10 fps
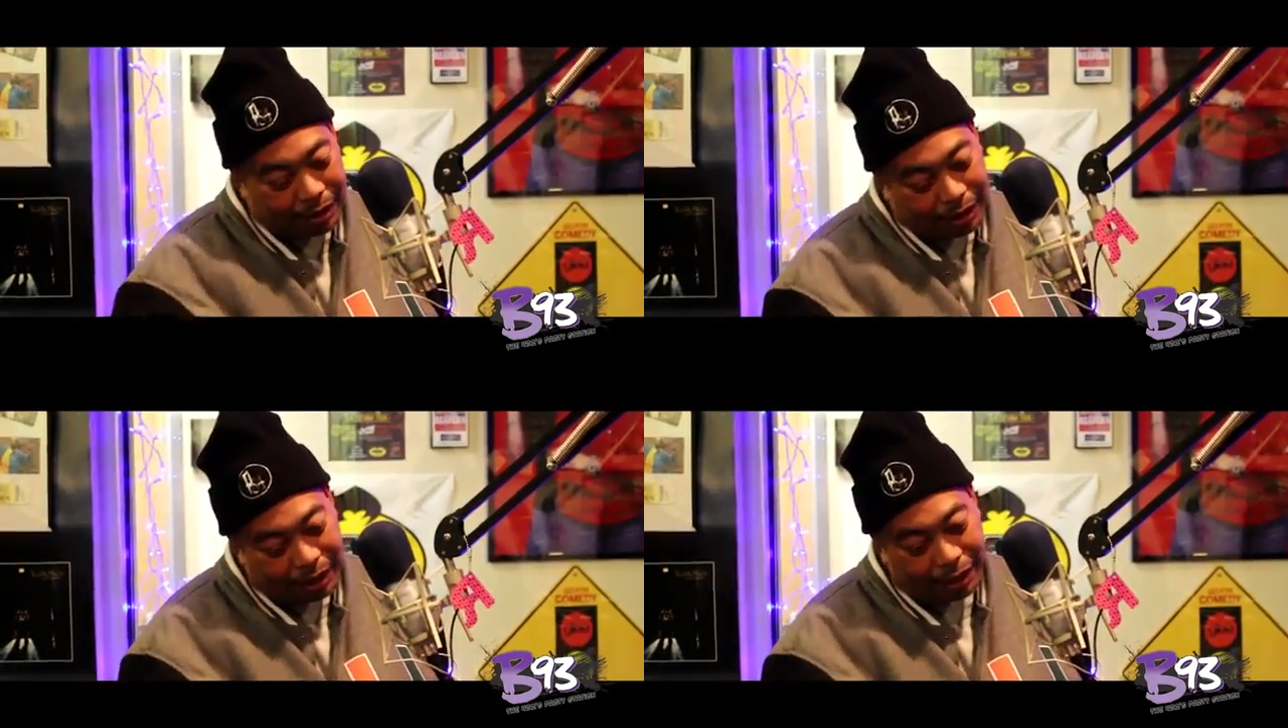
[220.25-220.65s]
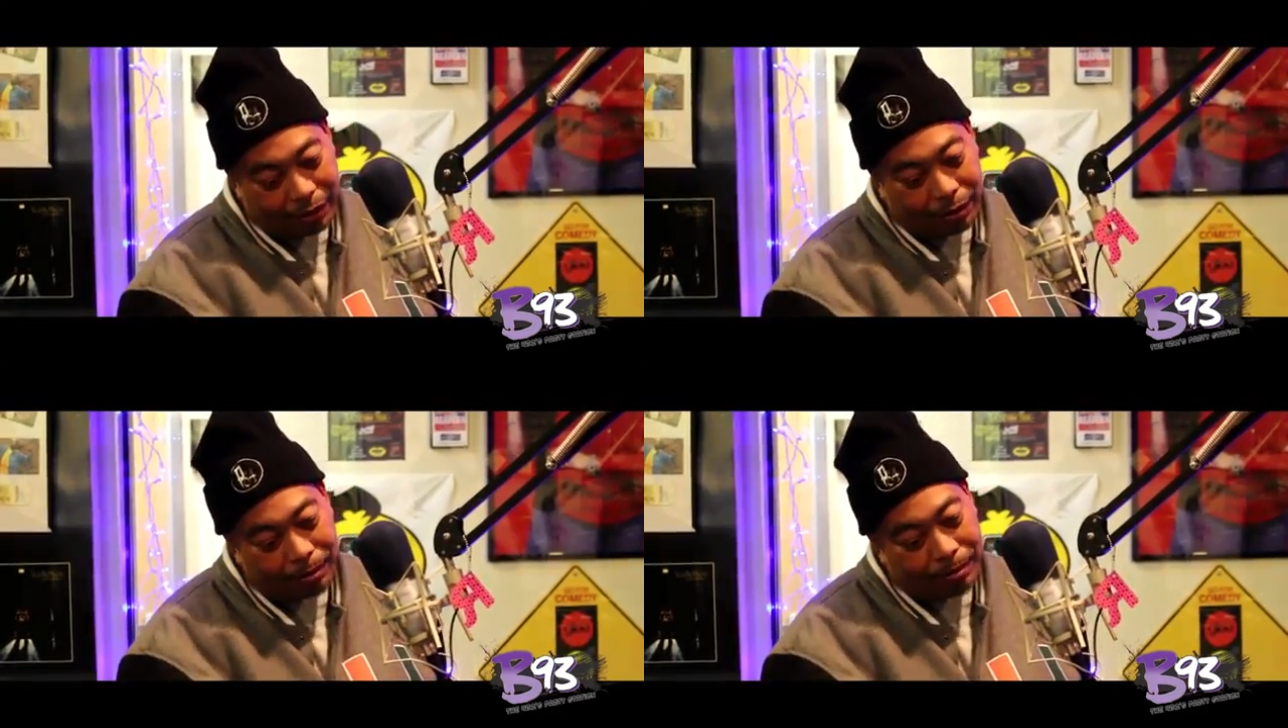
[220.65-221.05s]
you know,
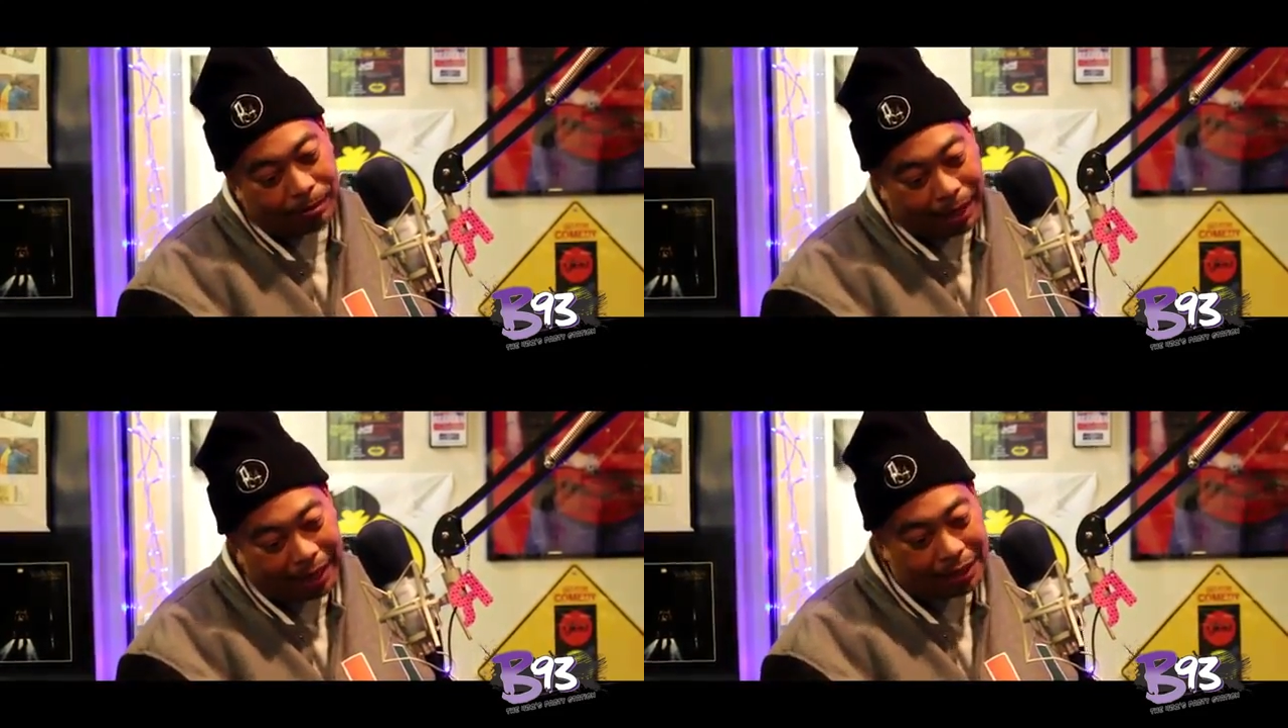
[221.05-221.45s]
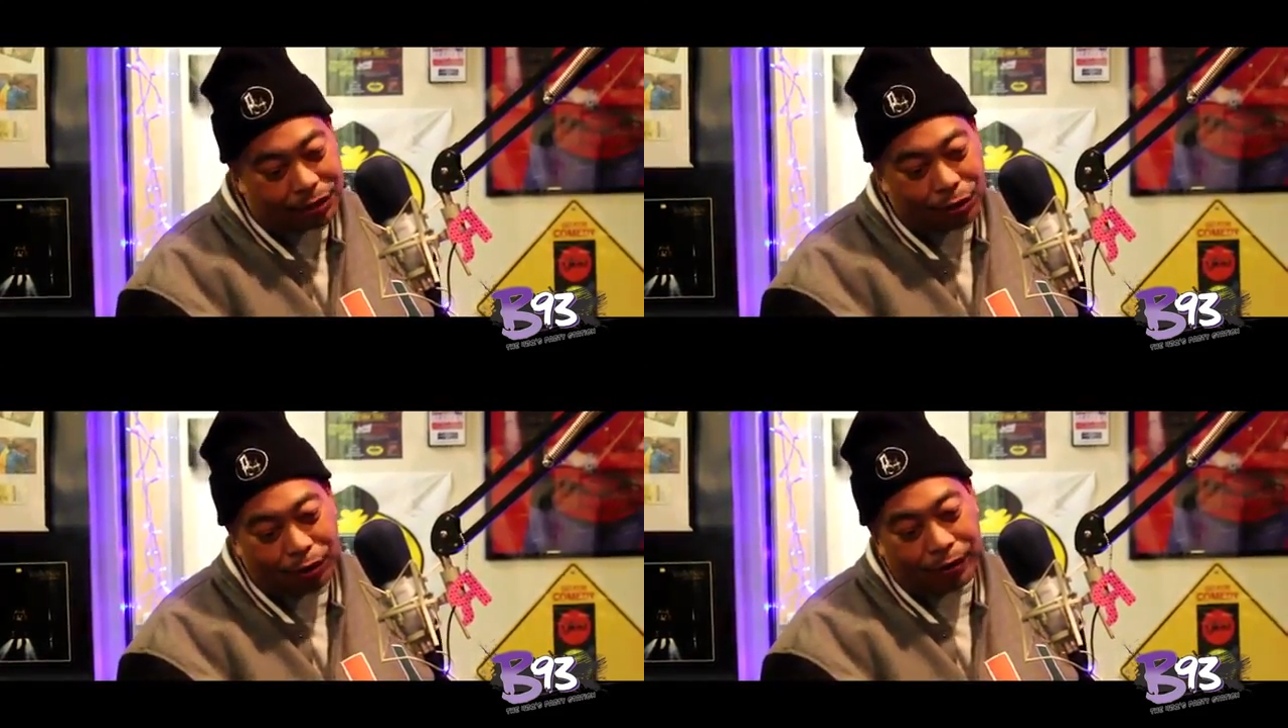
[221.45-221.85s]
my
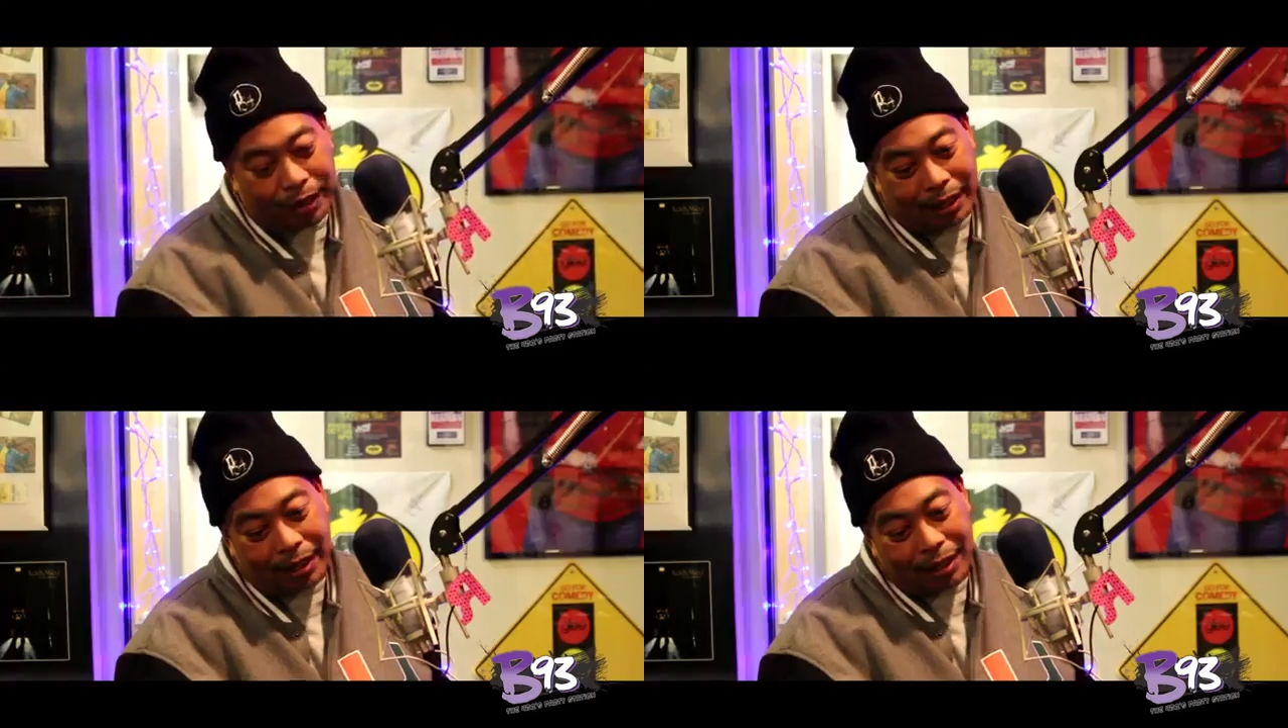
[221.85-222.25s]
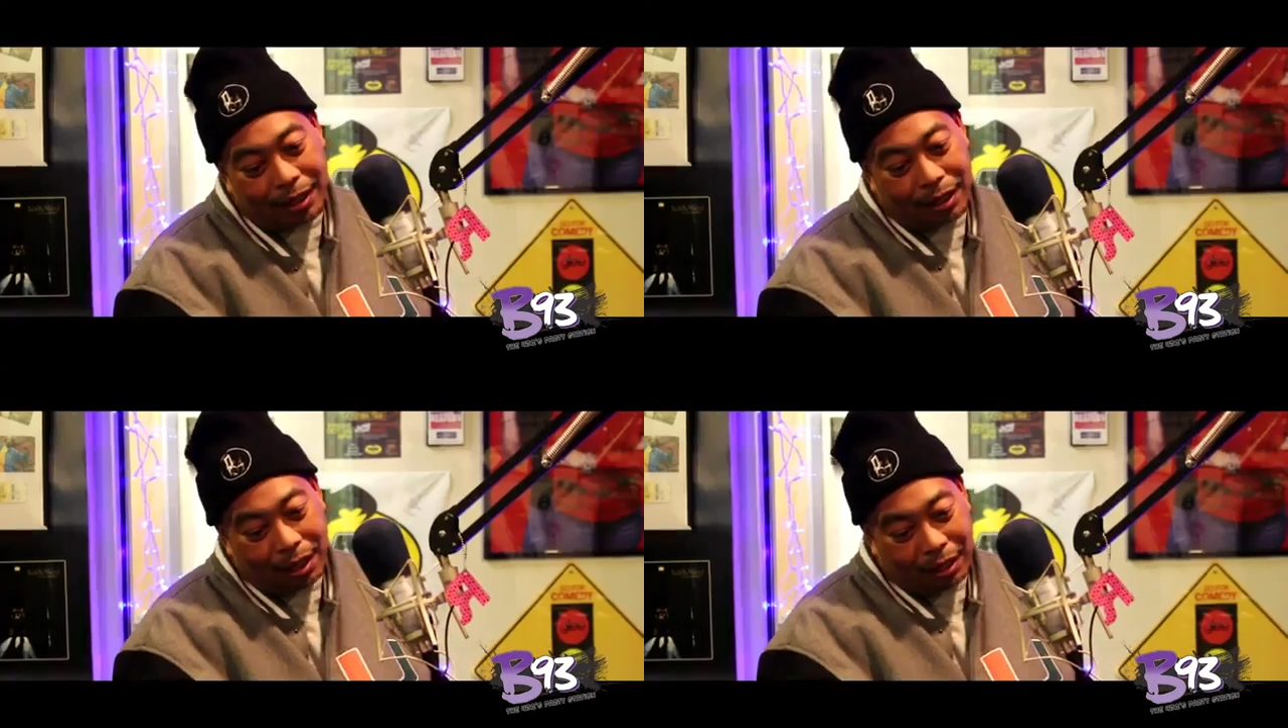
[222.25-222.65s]
story
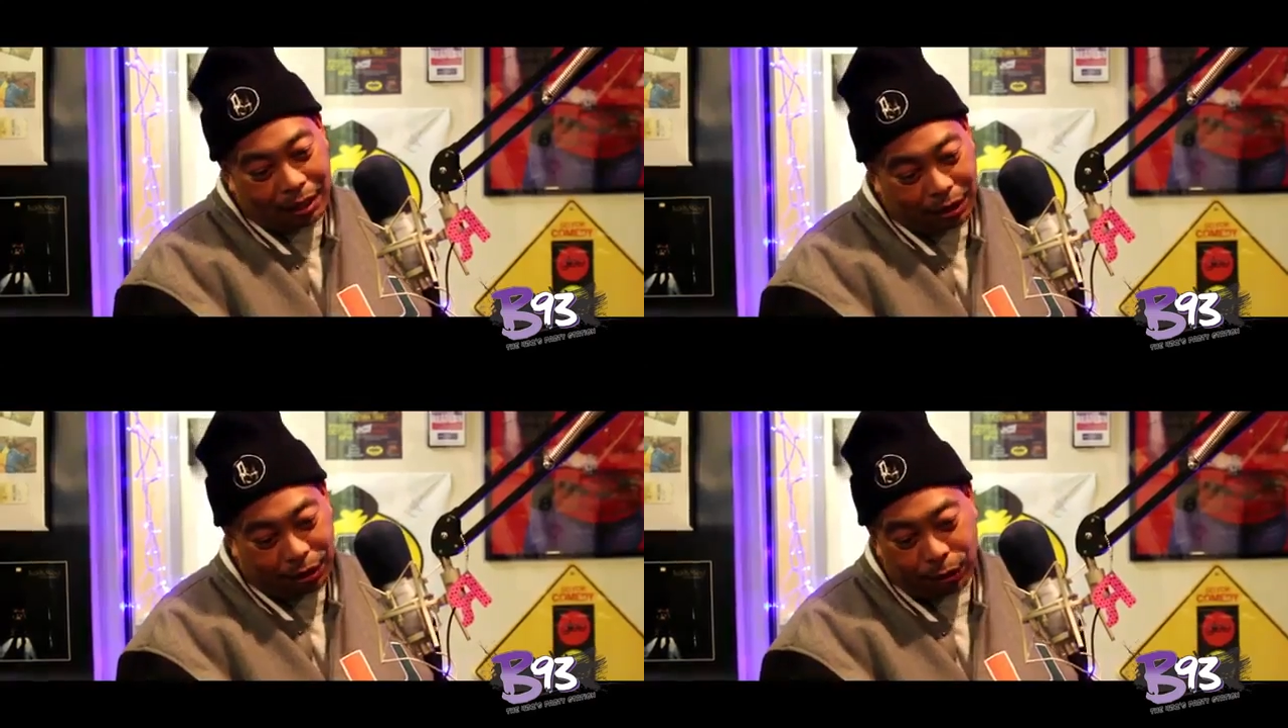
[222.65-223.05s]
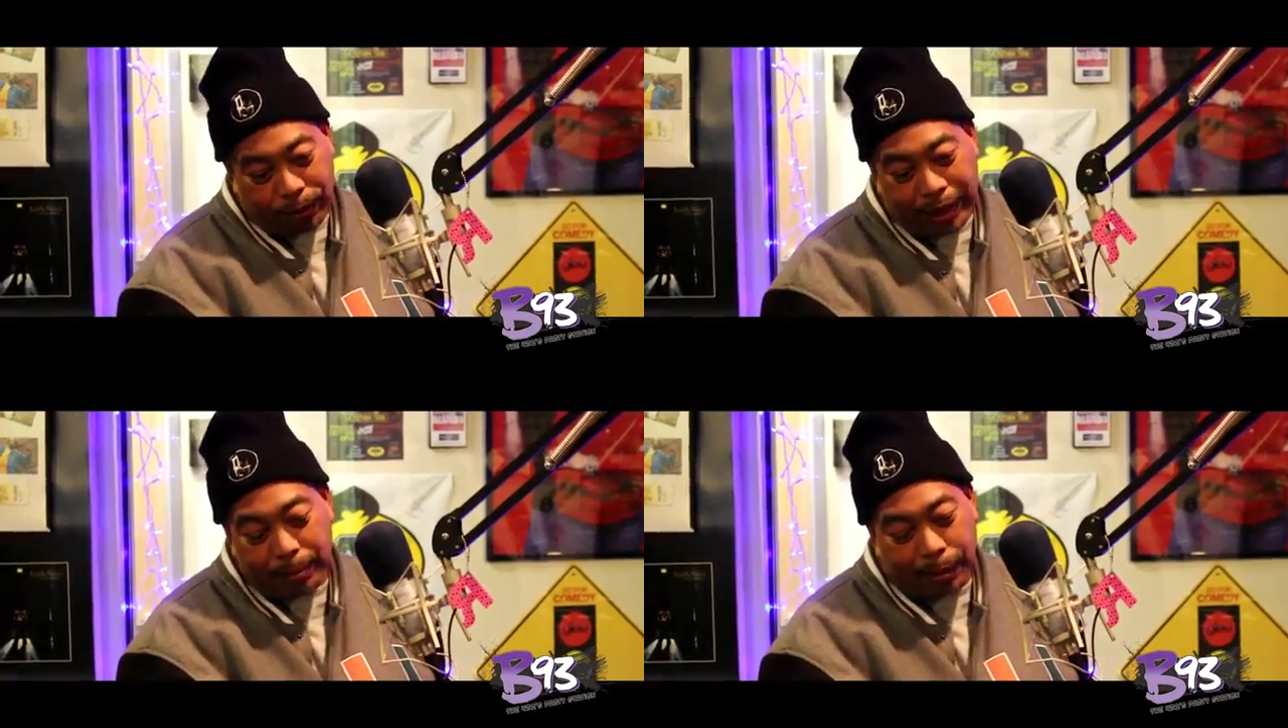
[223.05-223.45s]
through
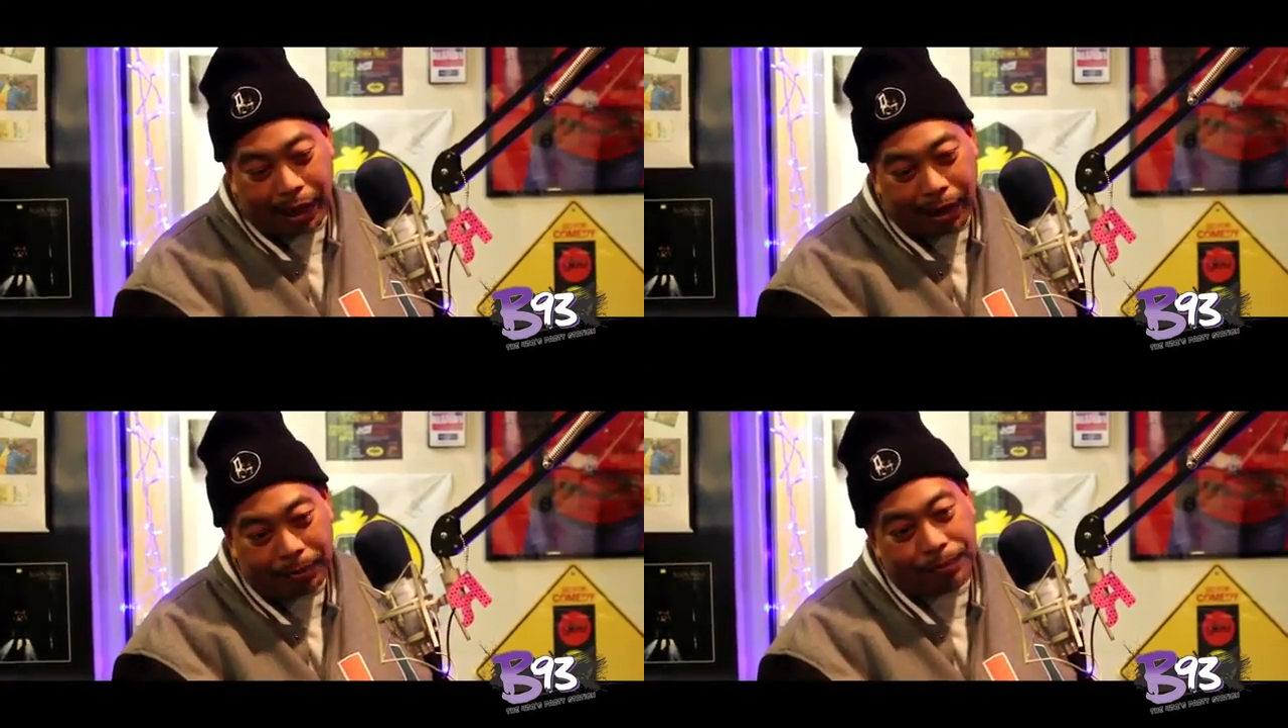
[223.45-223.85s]
hip-hop